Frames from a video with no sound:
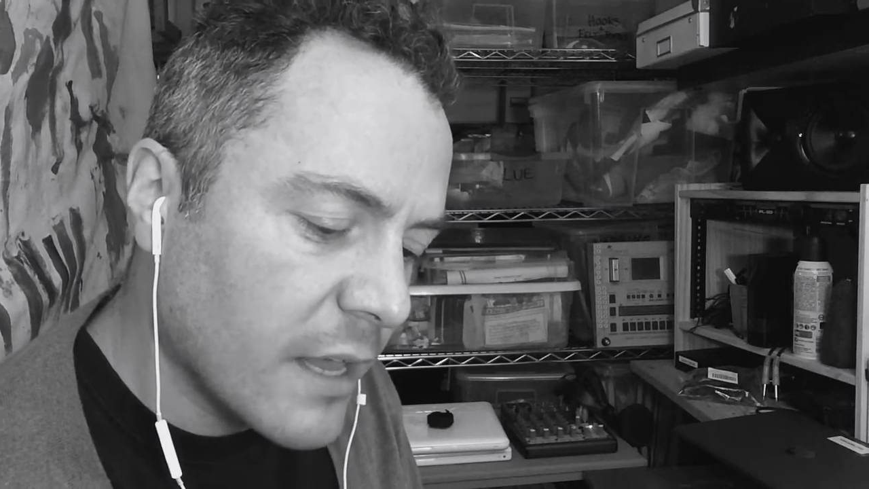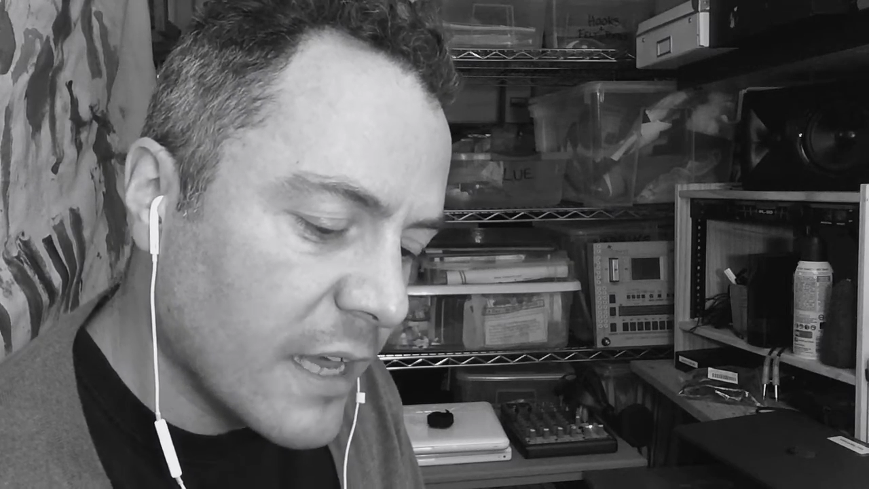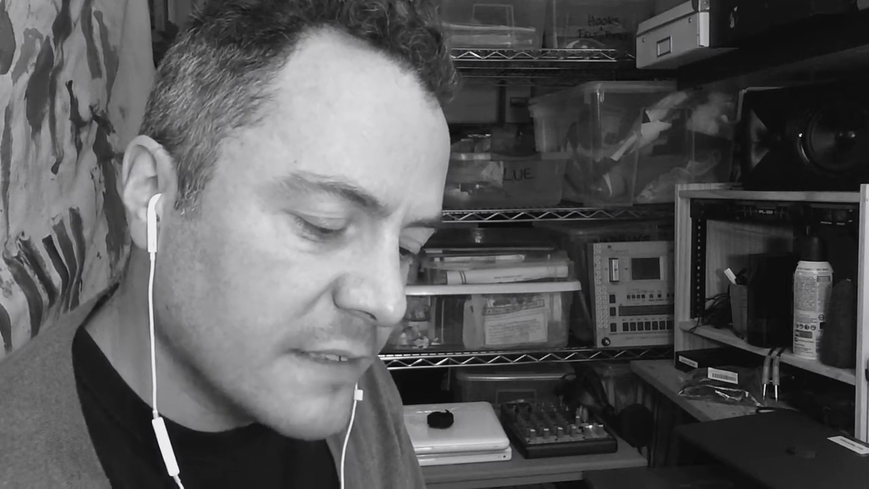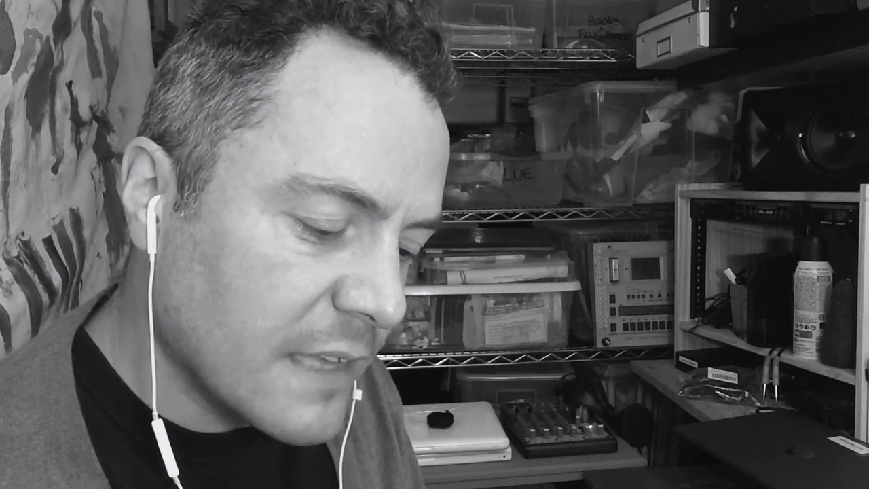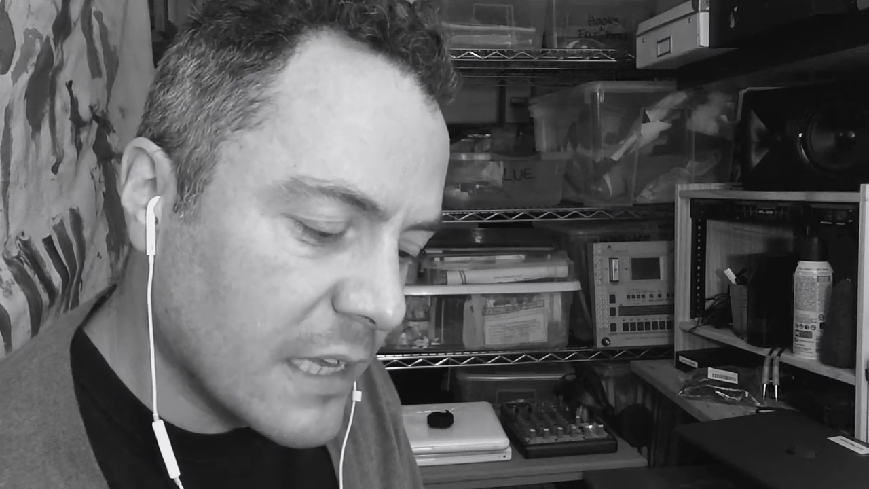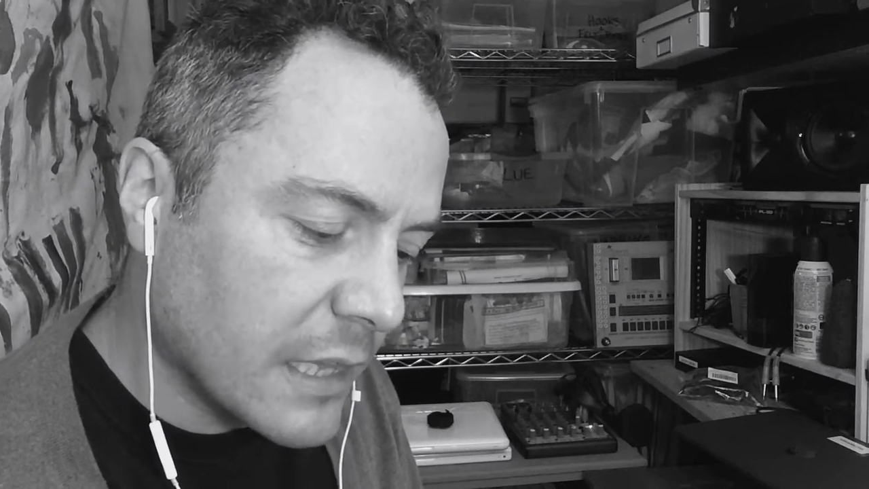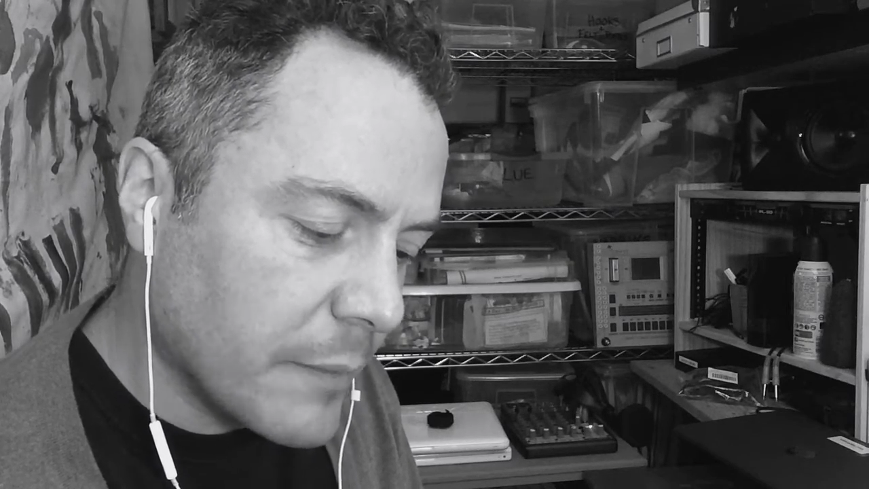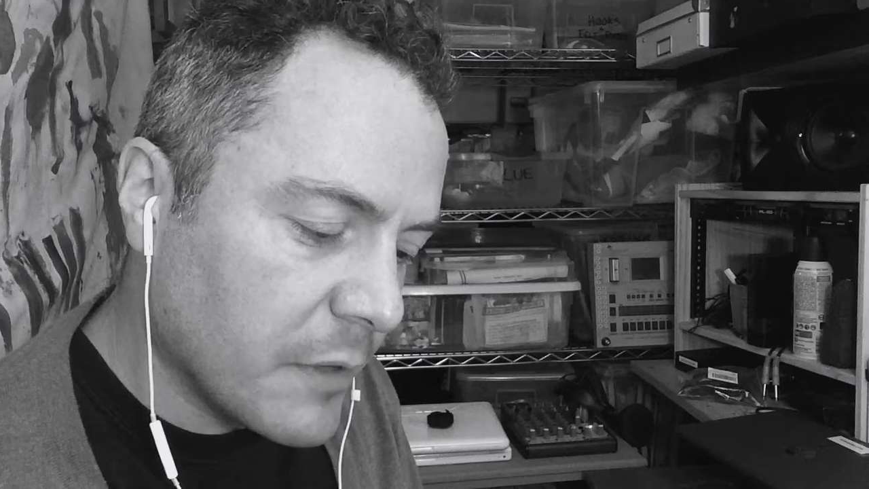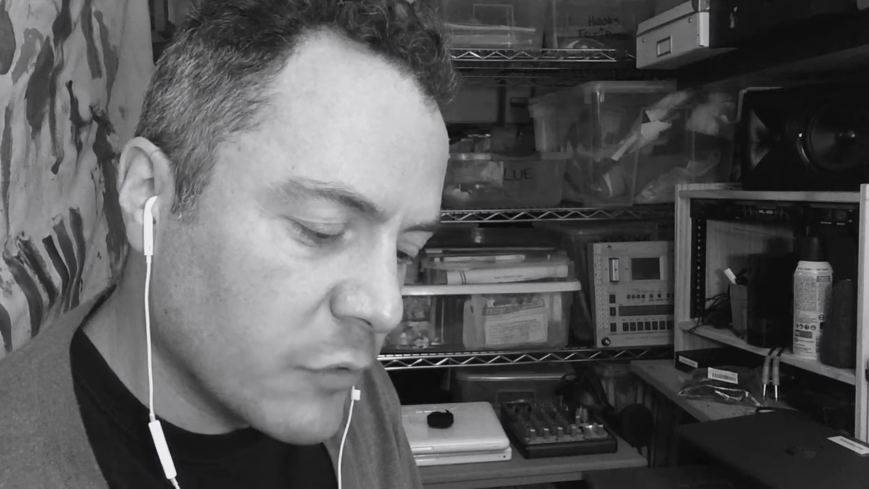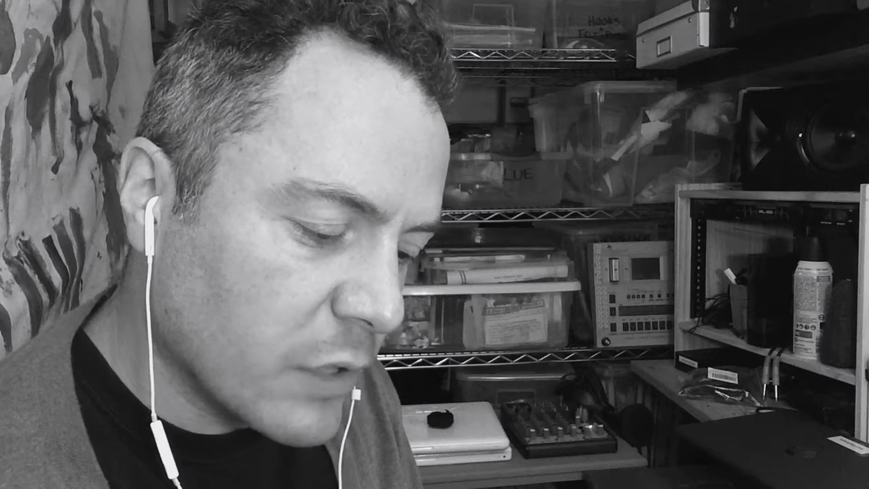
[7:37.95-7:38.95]
as they
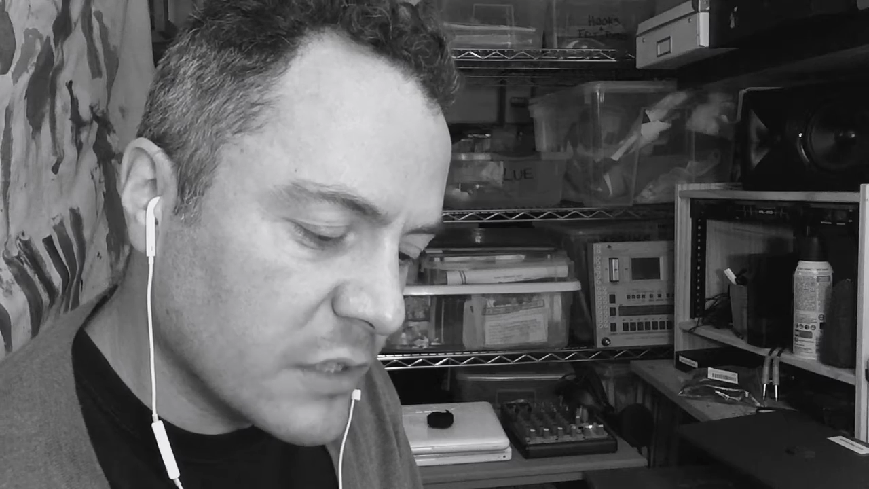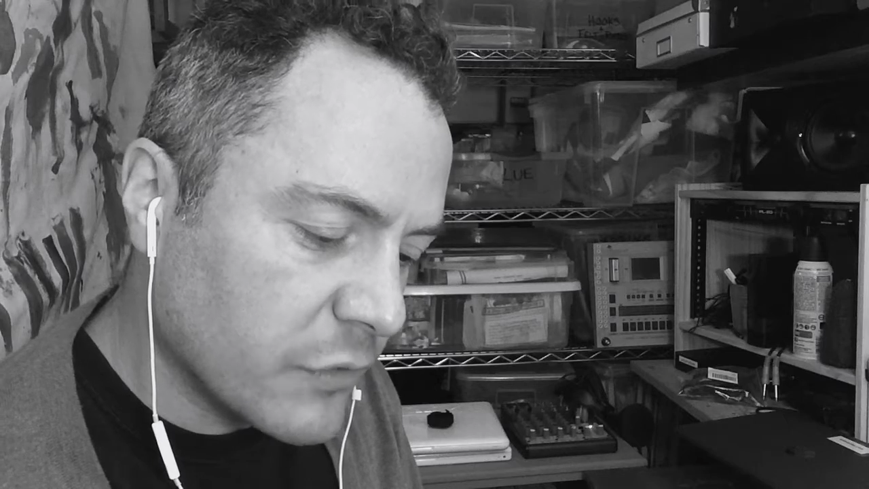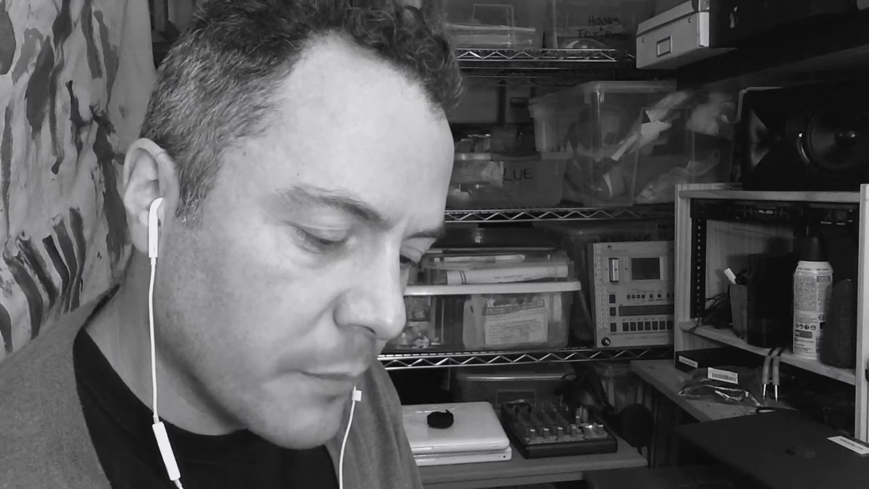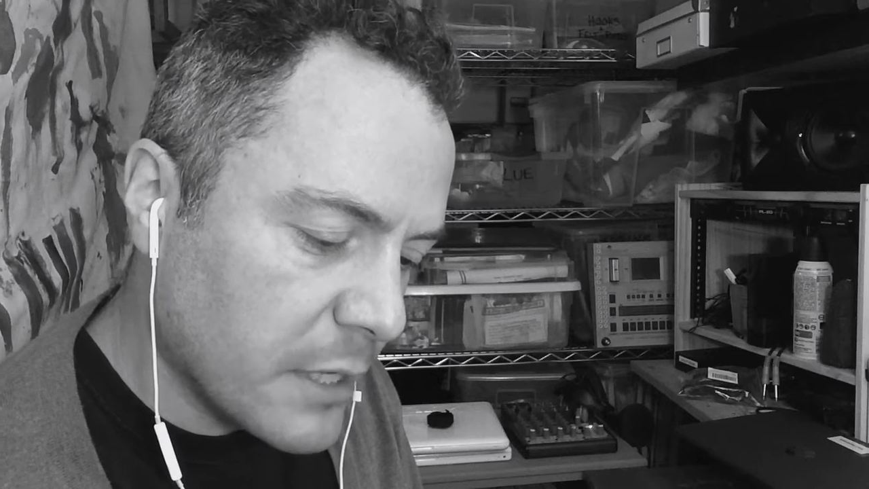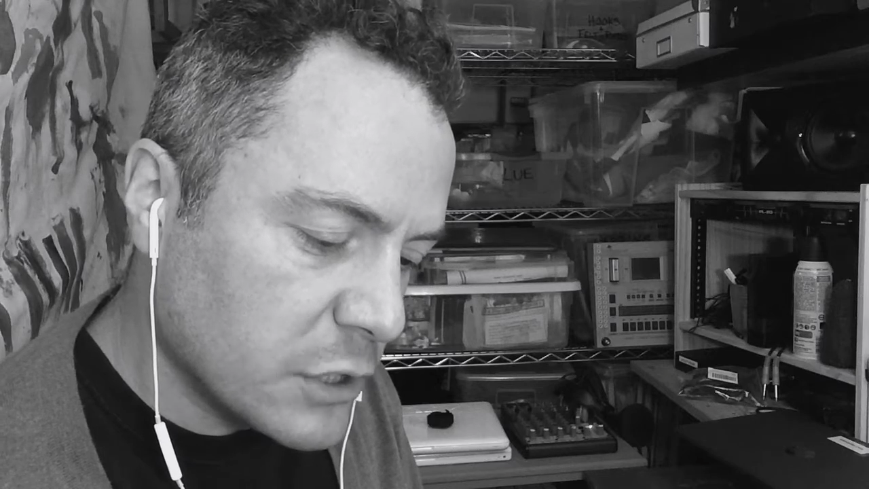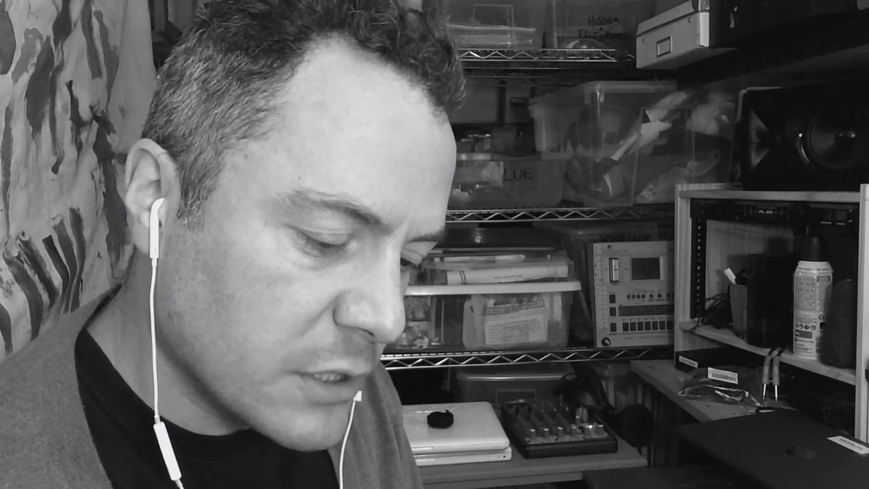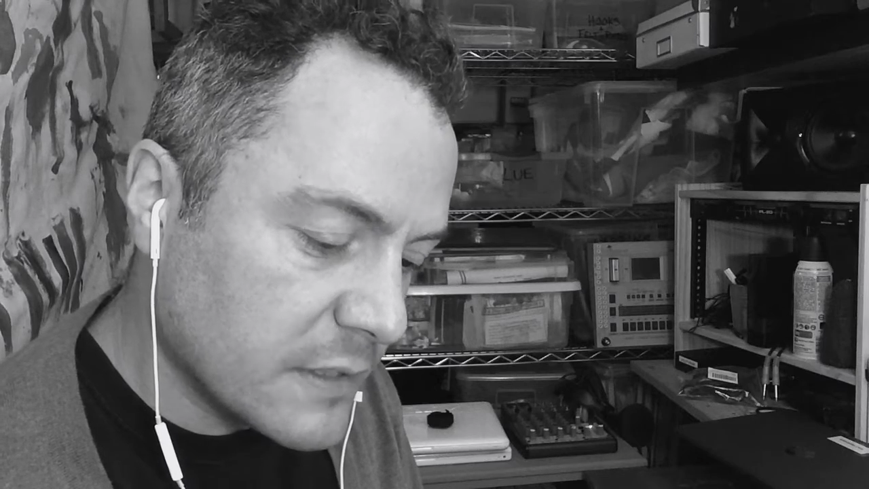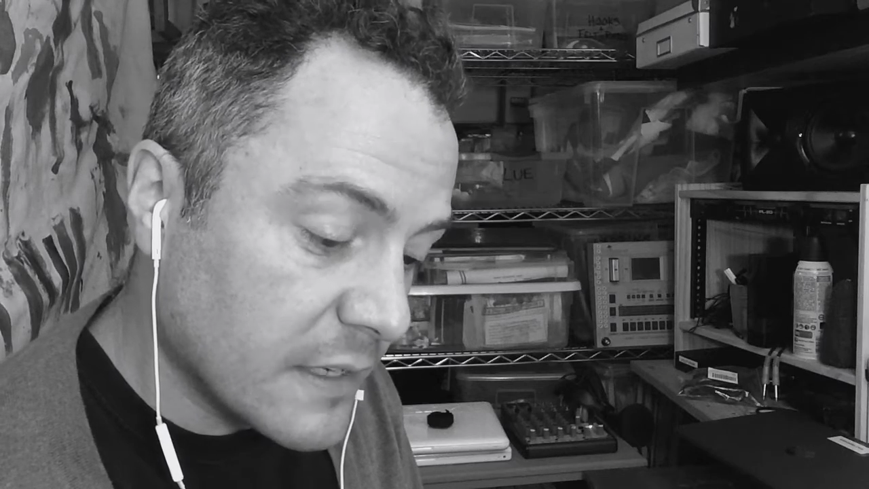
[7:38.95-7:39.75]
claim their transformation is